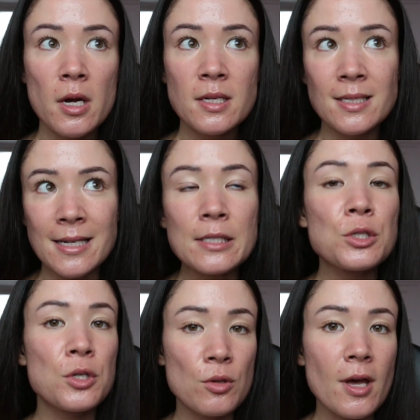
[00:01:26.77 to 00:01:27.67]
since
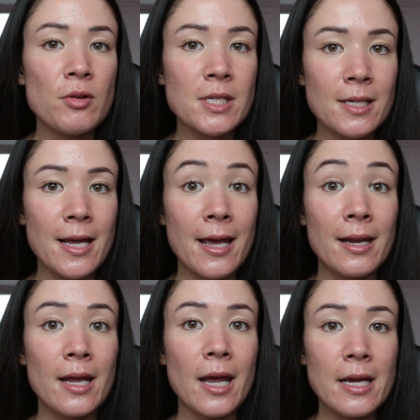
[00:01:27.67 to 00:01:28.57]

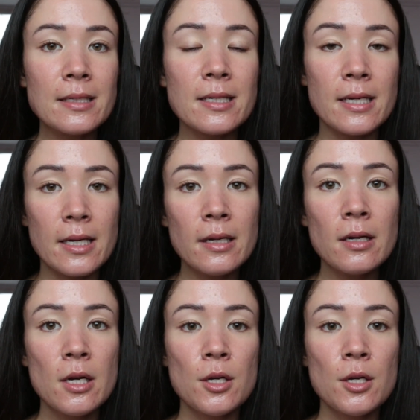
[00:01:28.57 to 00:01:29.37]
2018.